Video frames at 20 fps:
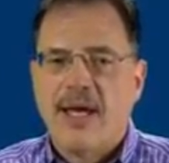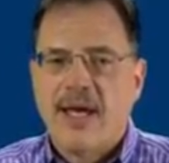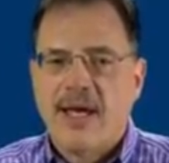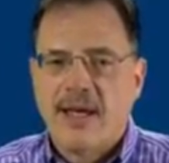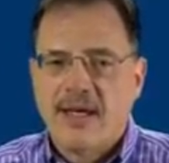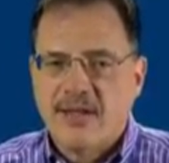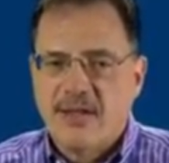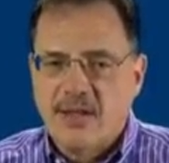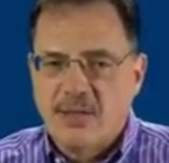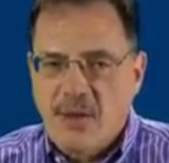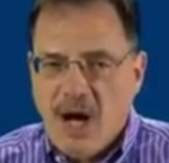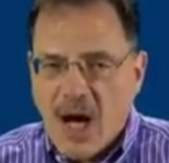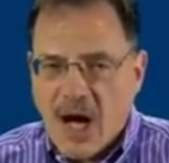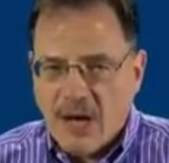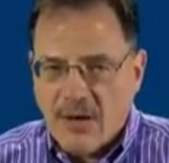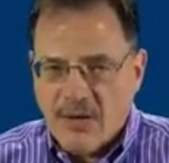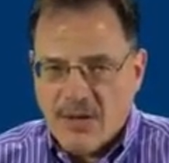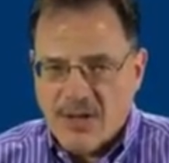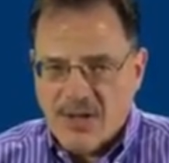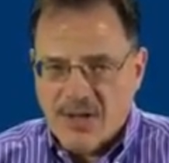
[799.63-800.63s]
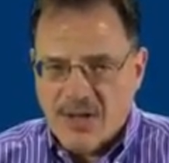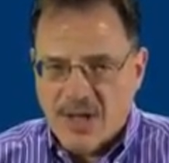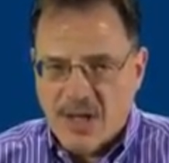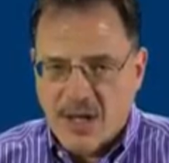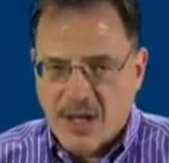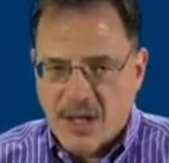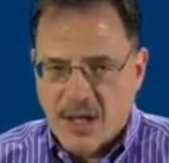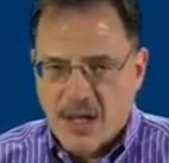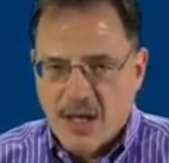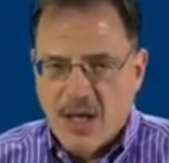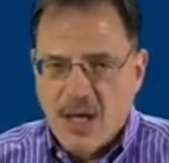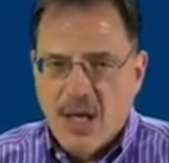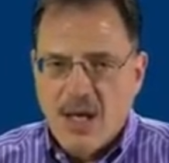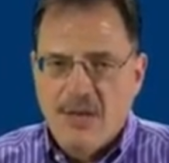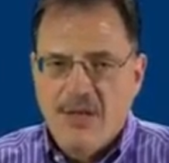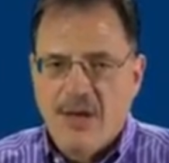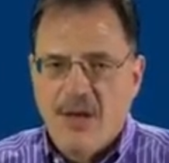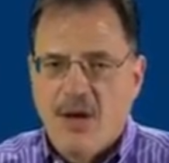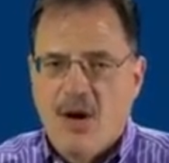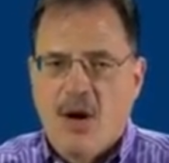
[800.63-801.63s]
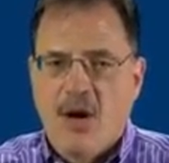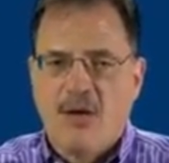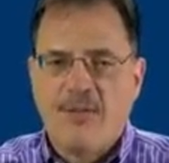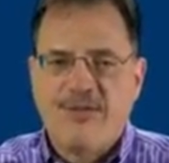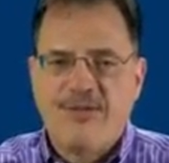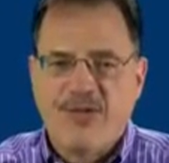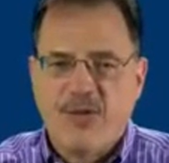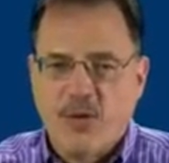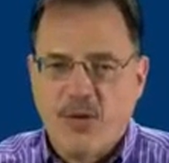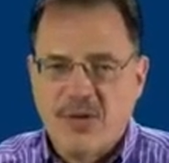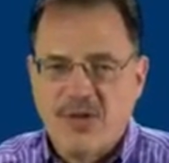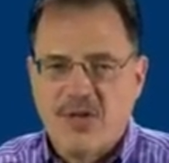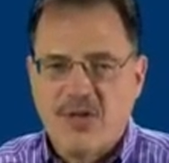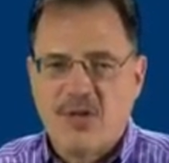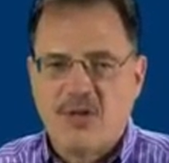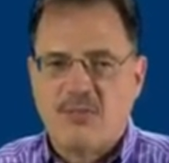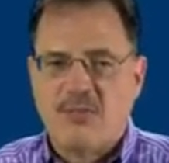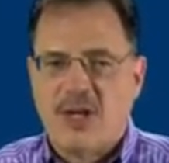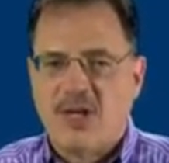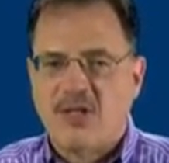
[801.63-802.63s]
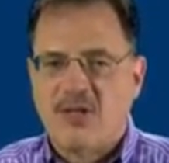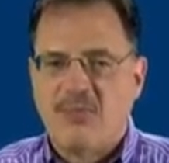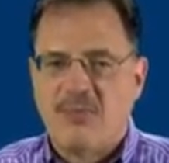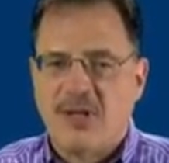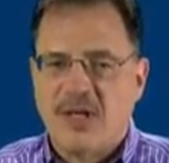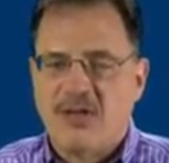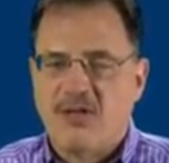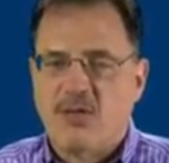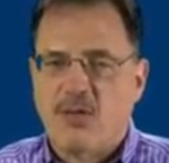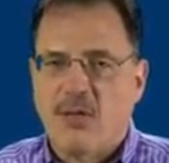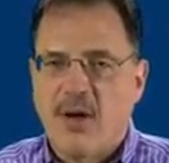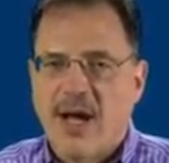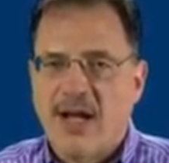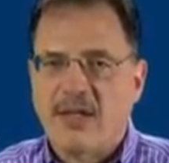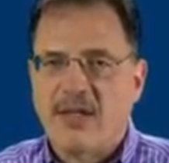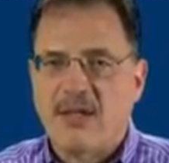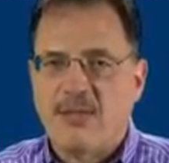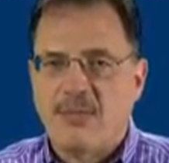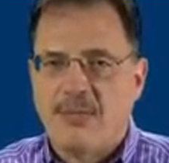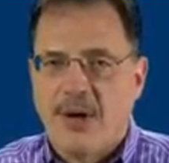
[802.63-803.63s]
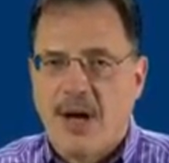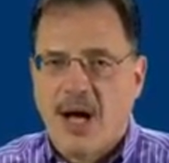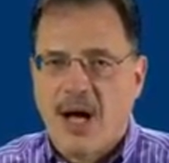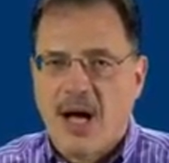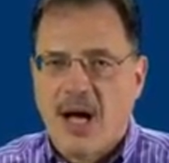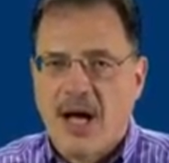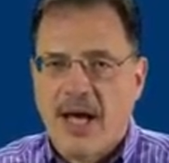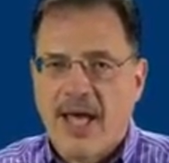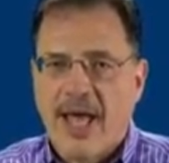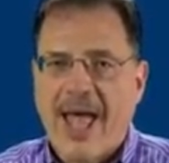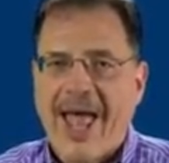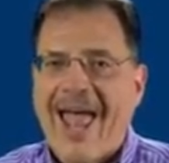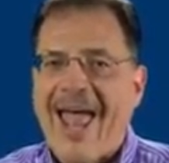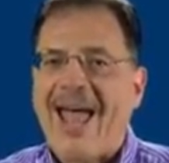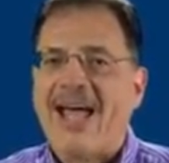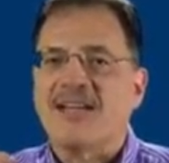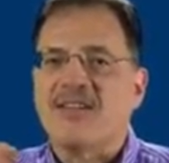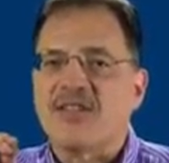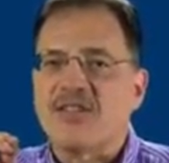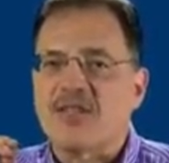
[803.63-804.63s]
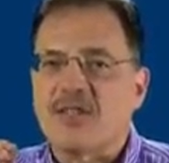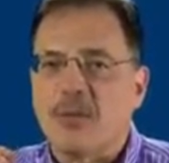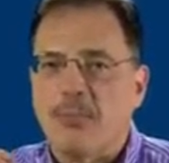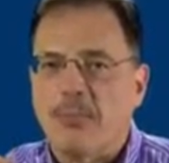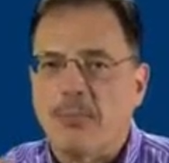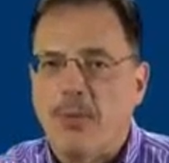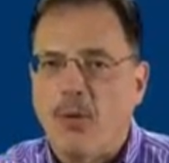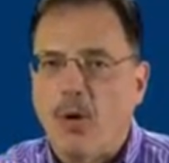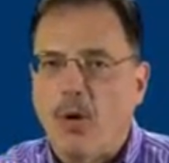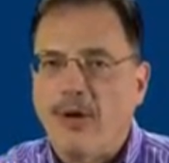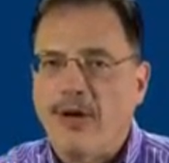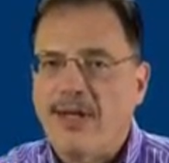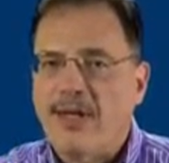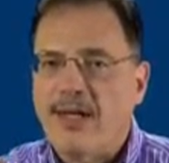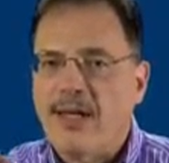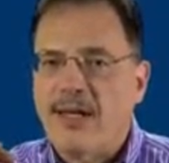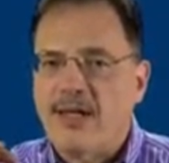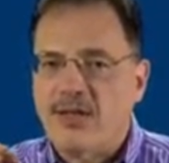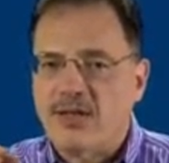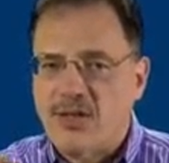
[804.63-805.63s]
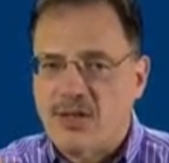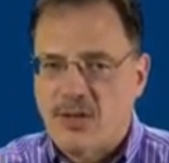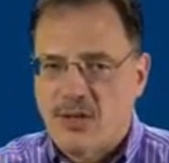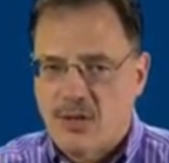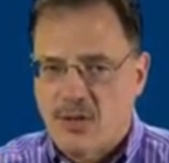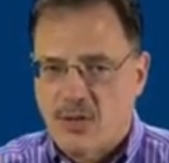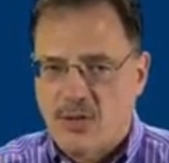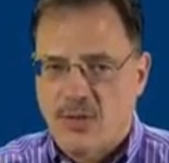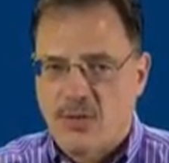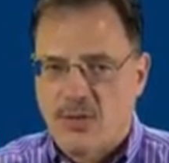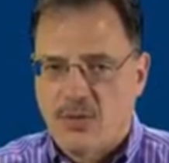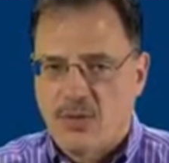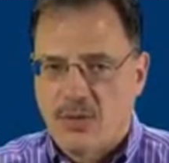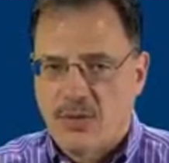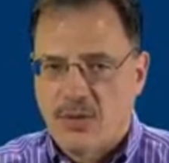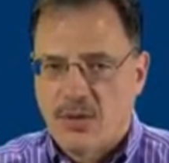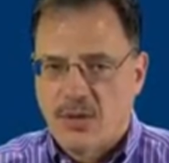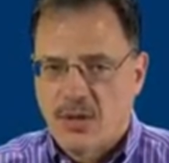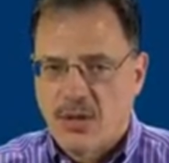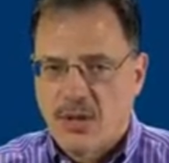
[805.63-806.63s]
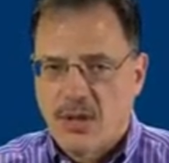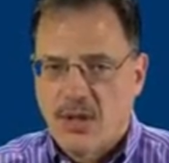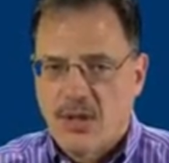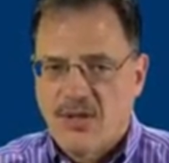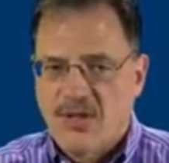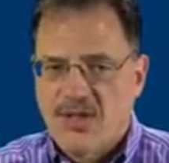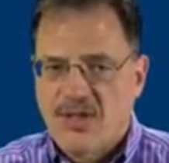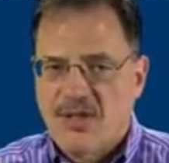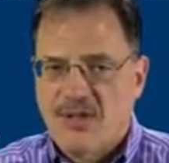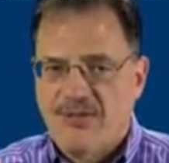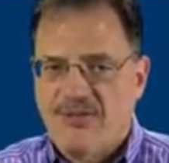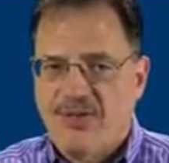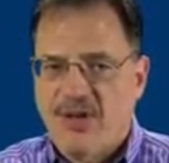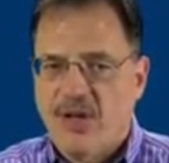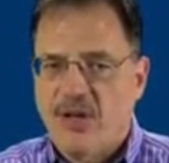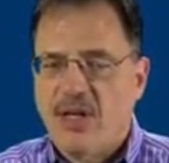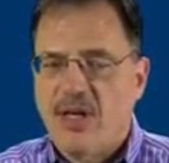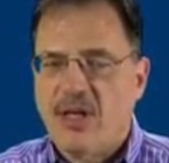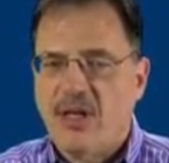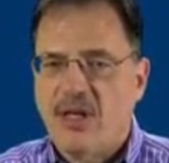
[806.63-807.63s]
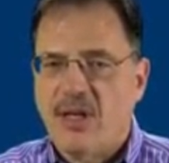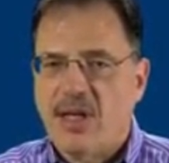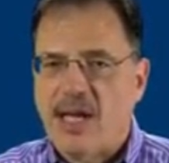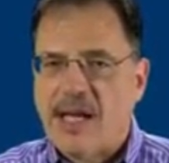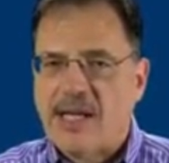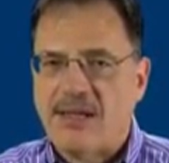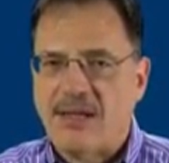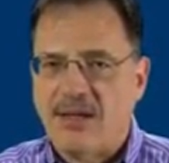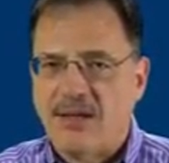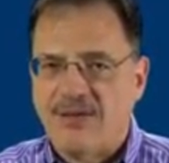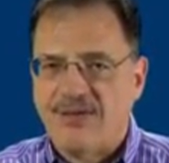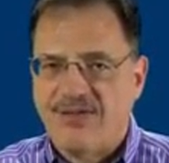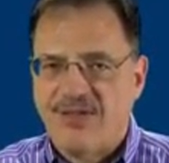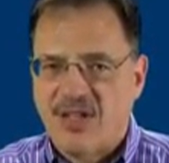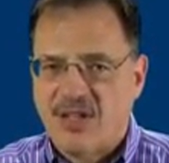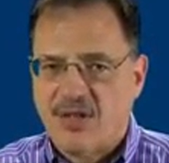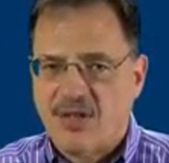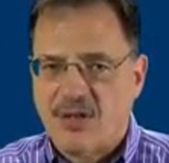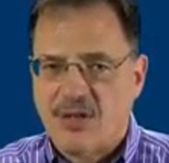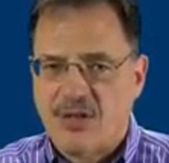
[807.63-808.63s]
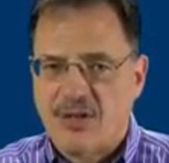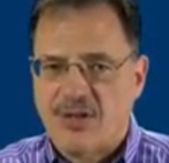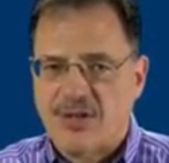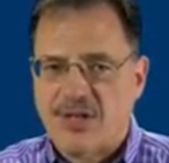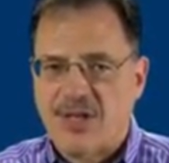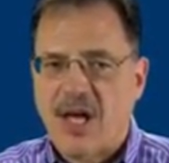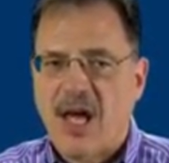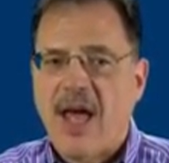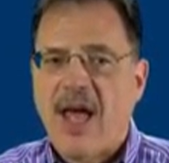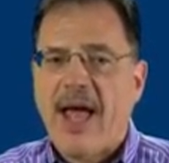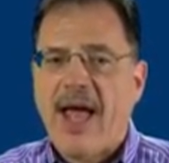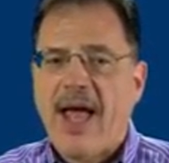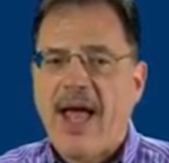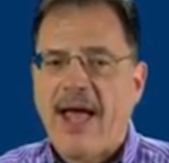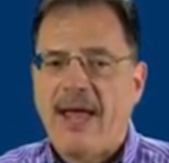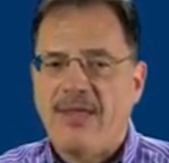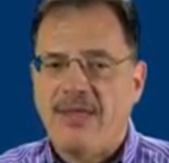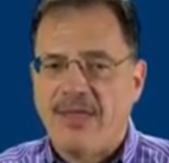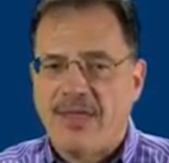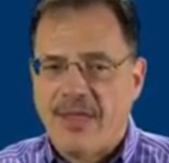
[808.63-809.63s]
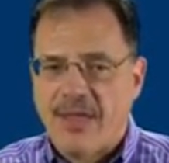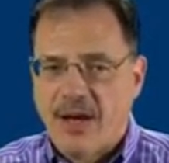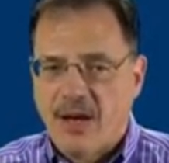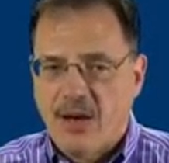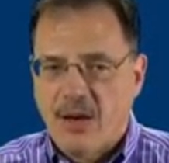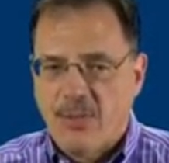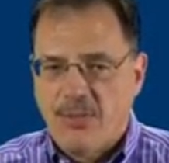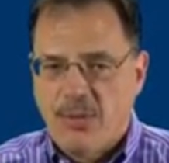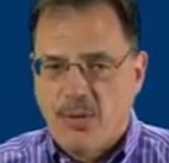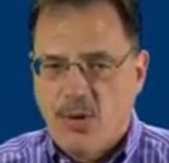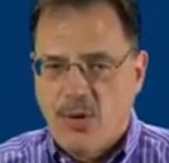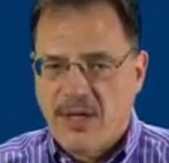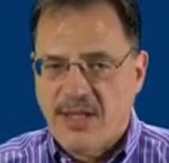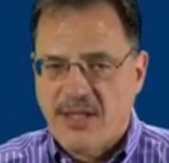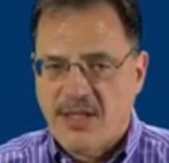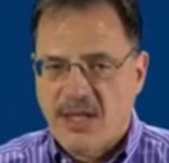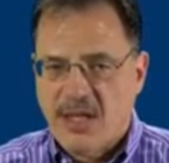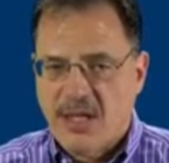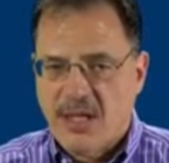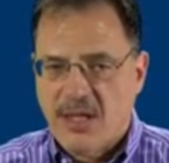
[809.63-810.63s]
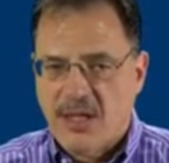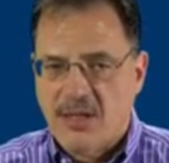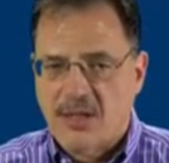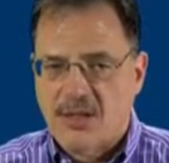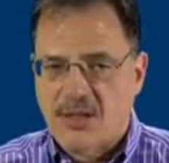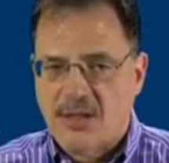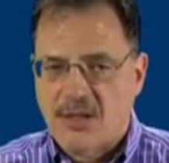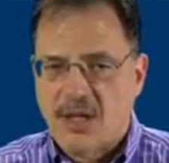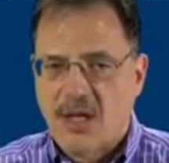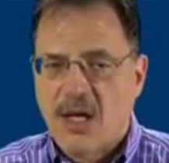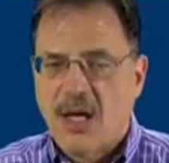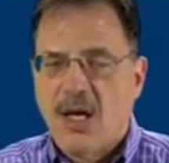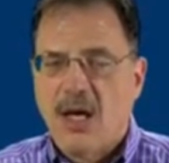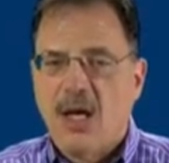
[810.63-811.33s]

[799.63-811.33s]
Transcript: In a democracy, the armed forces must be directed by and subordinate to civilian elected officials and their appointees.